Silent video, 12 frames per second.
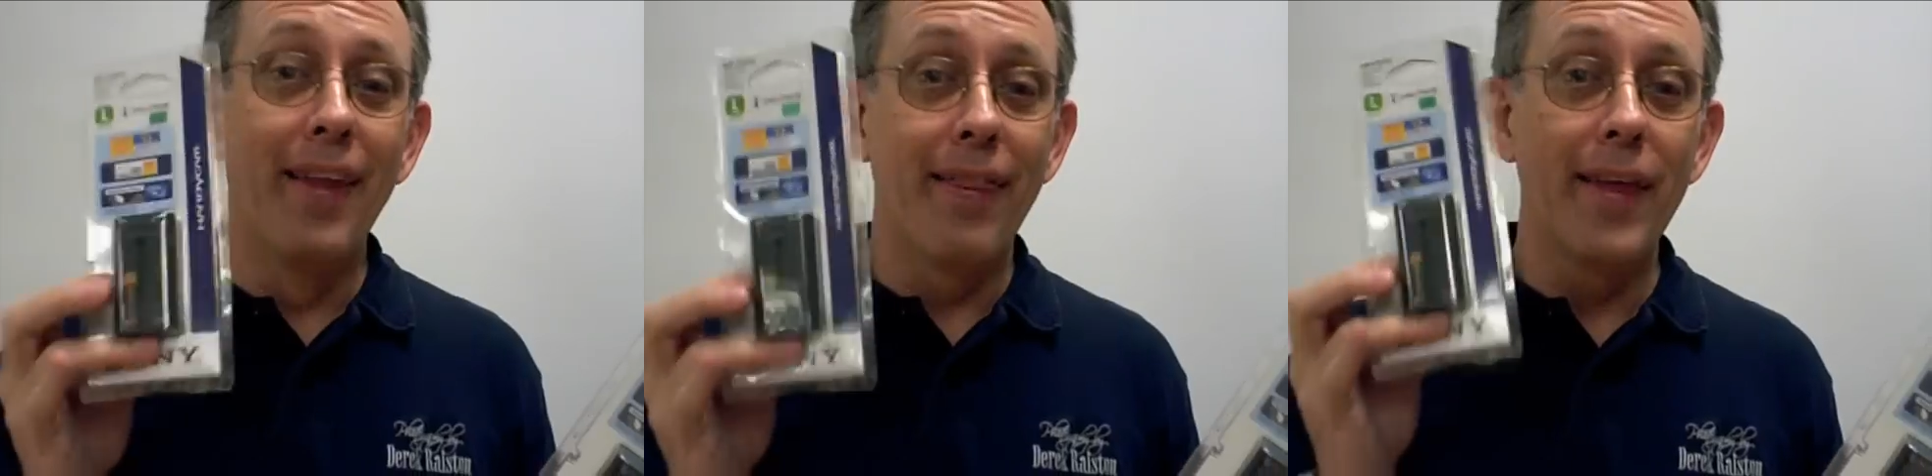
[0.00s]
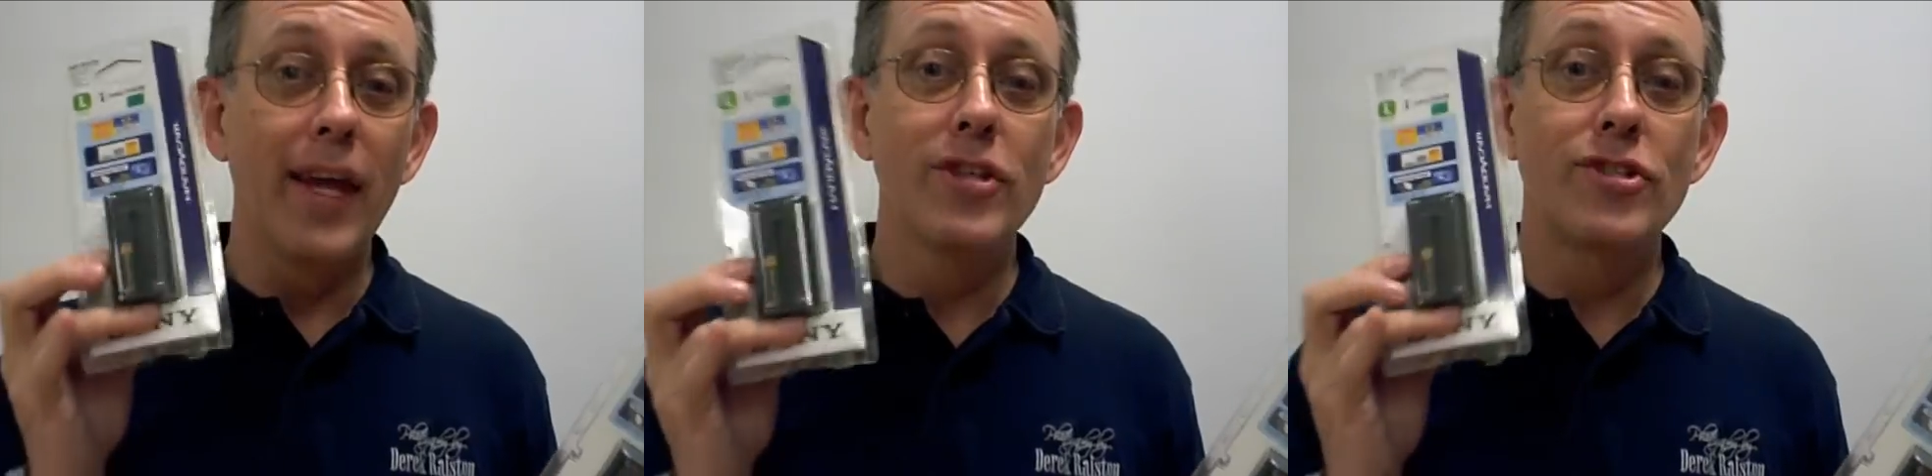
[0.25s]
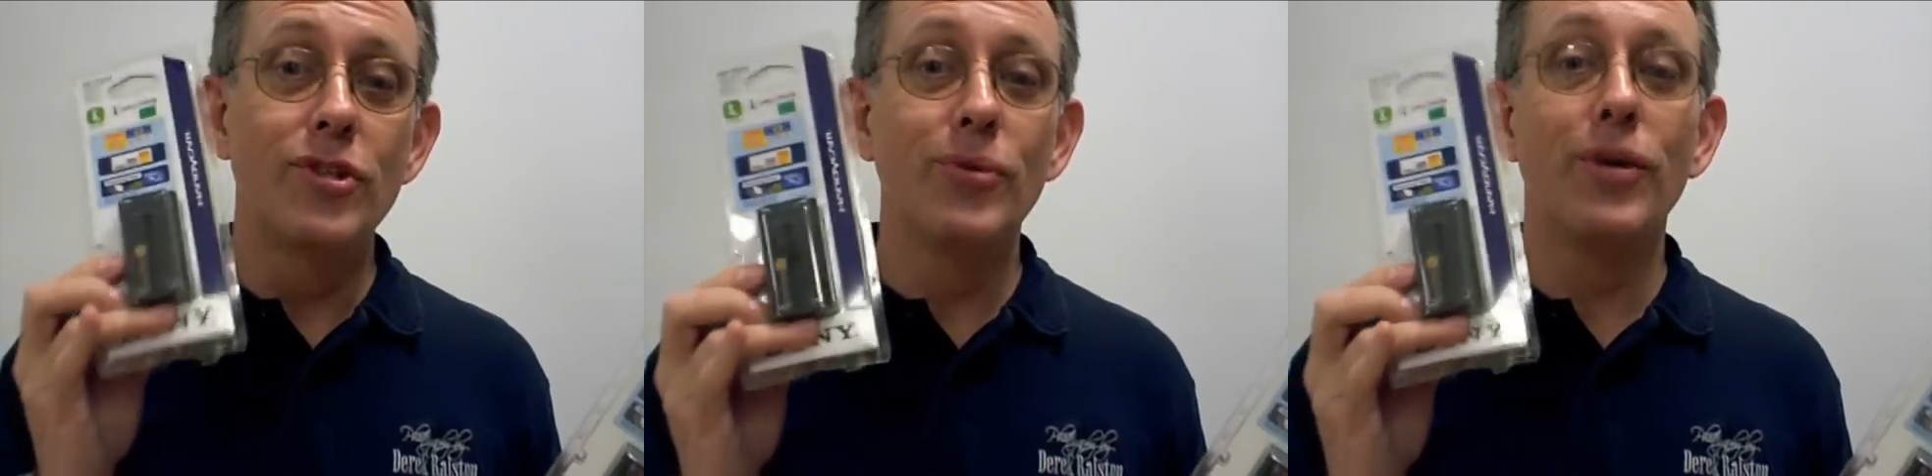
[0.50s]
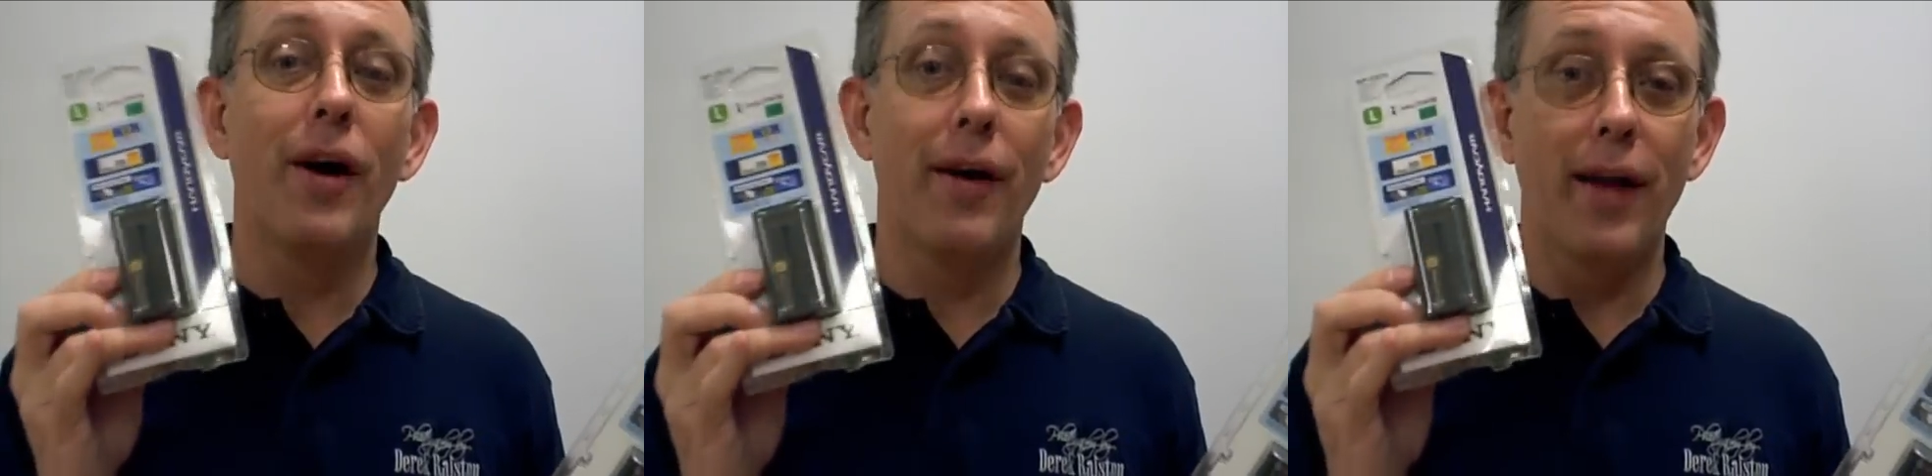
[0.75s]
These do
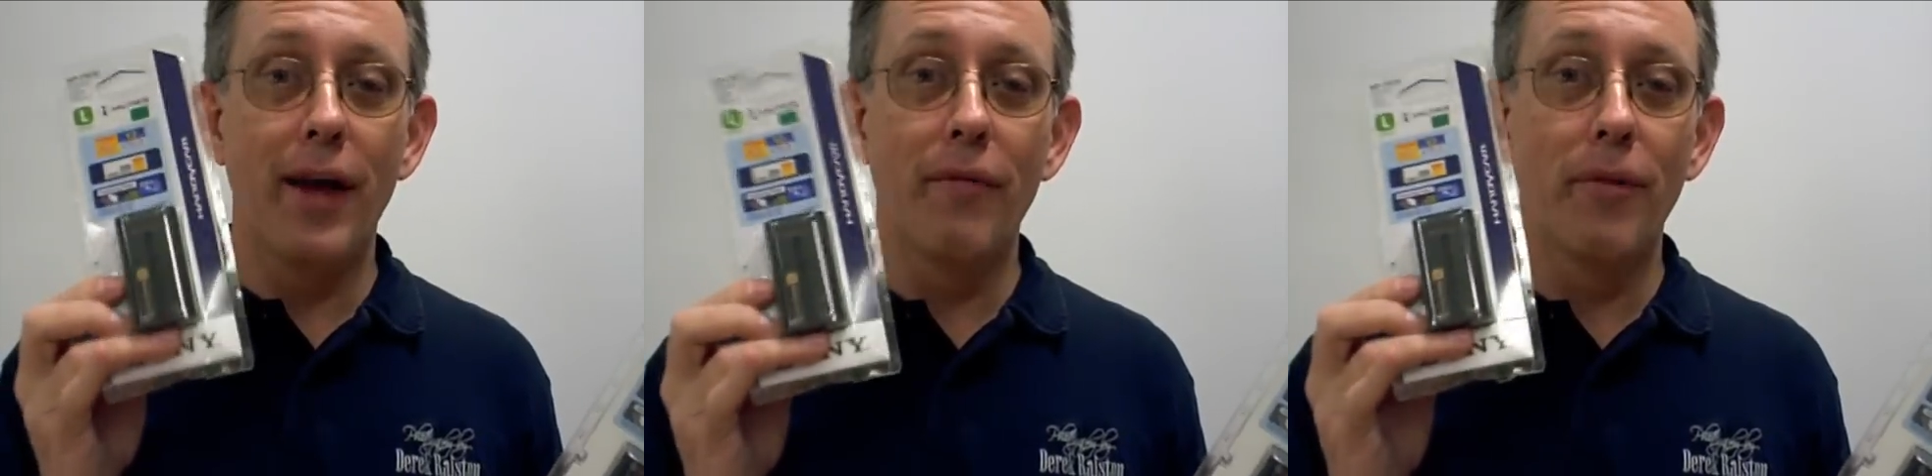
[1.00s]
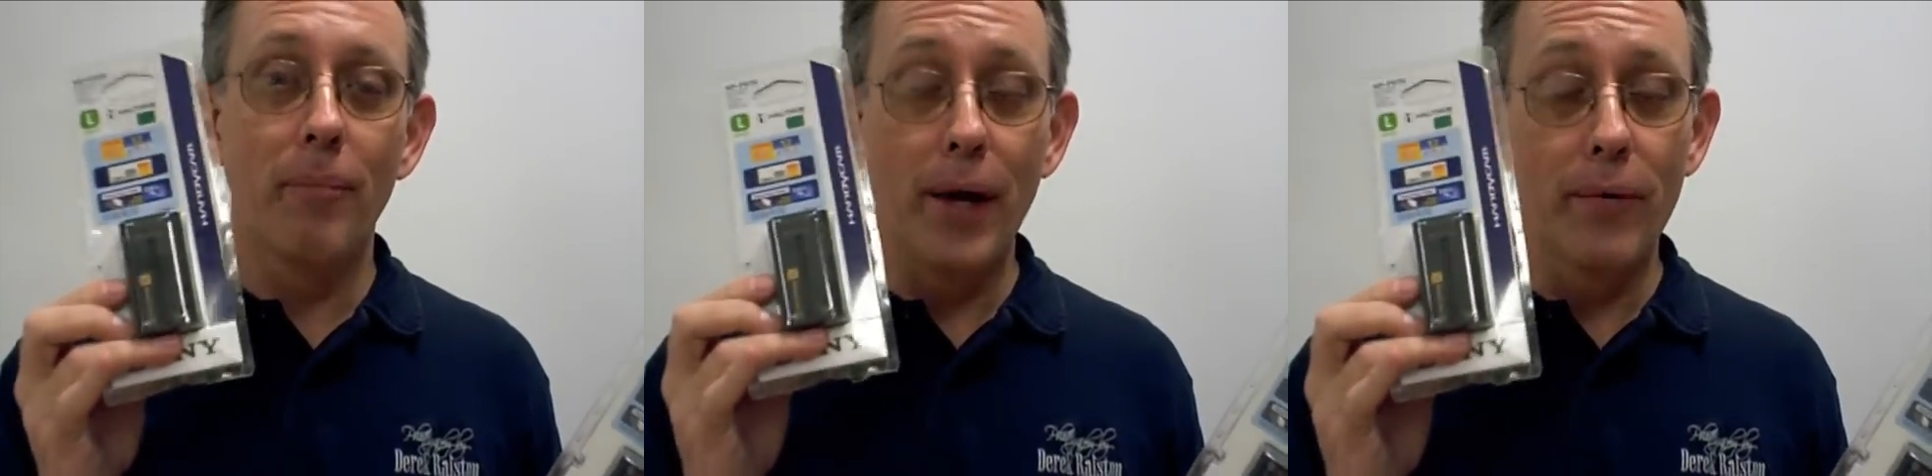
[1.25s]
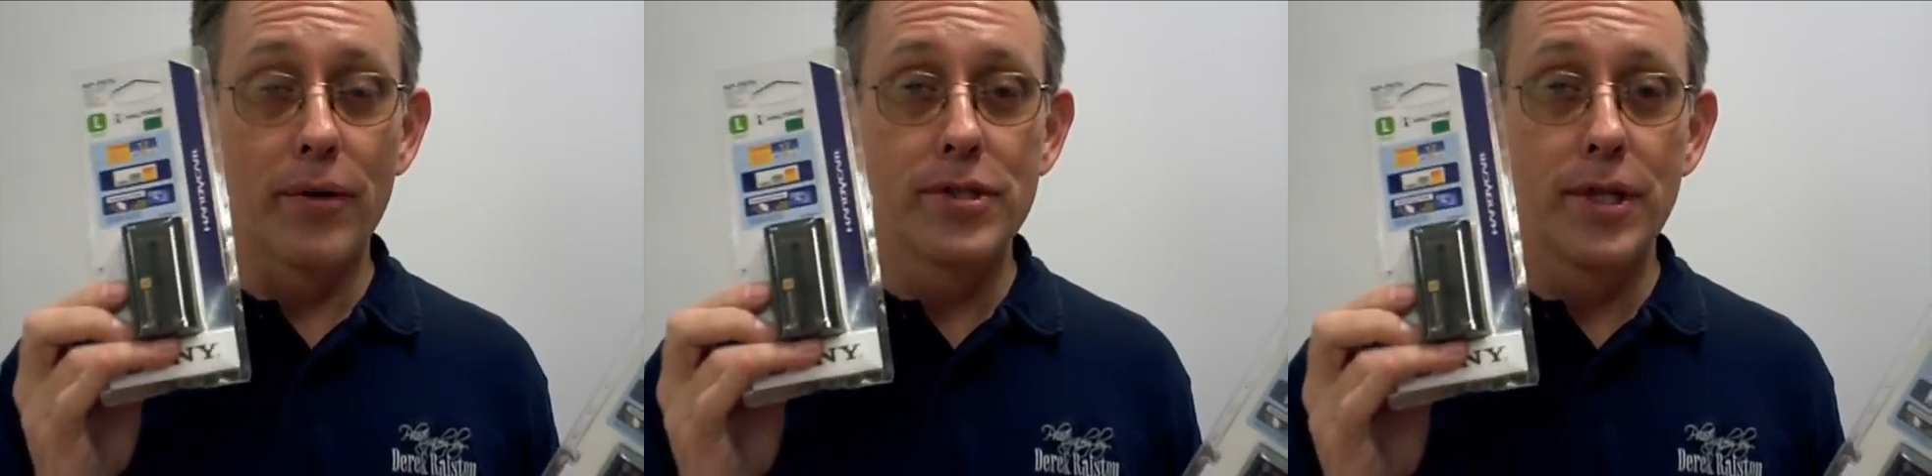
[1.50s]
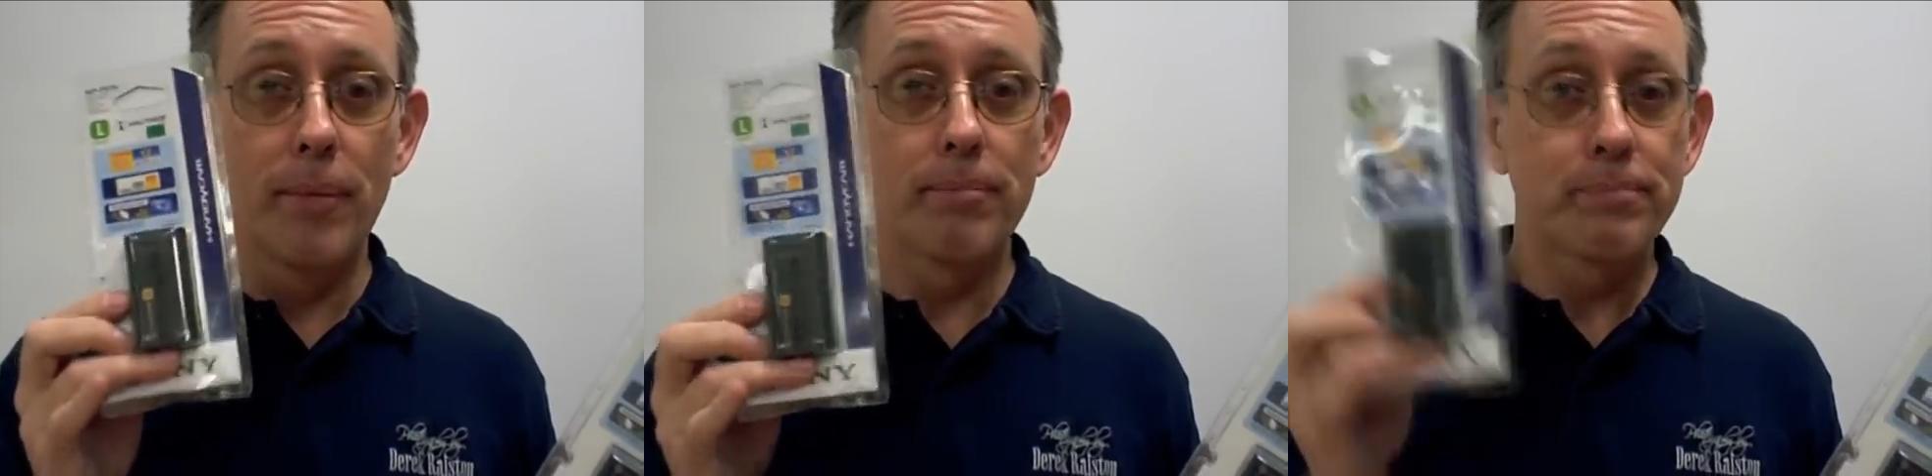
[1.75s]
not have the
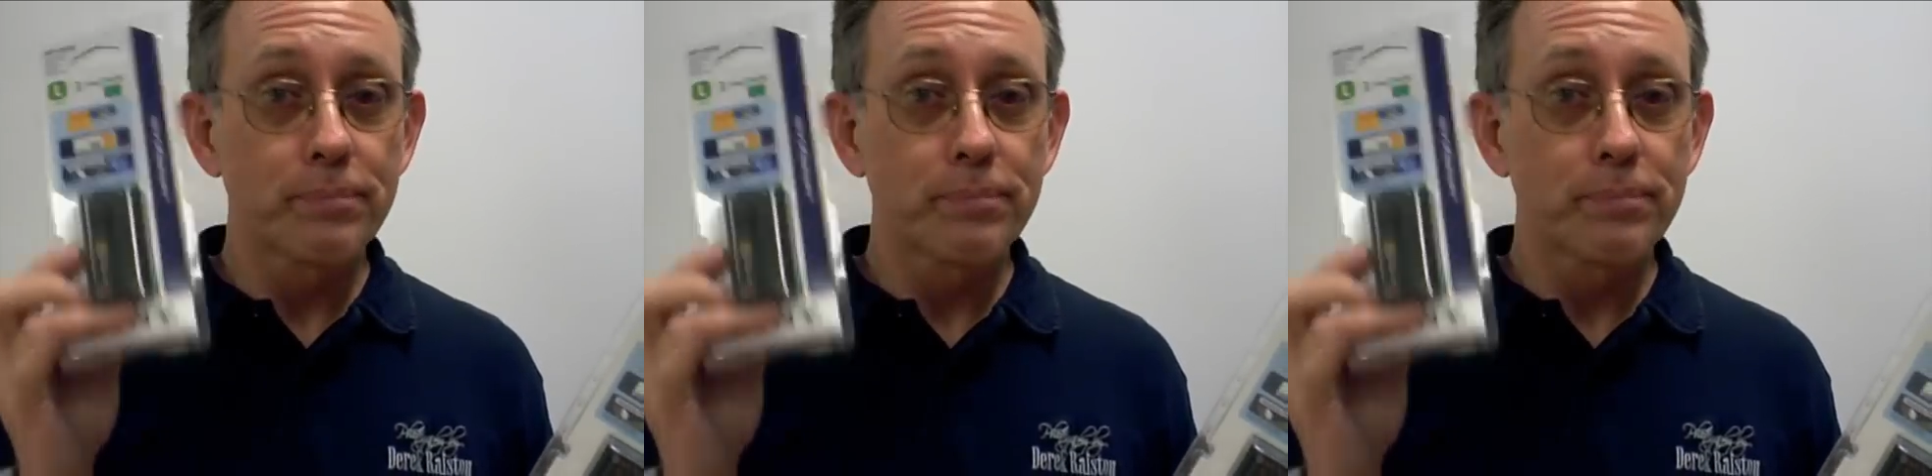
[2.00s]
microchip,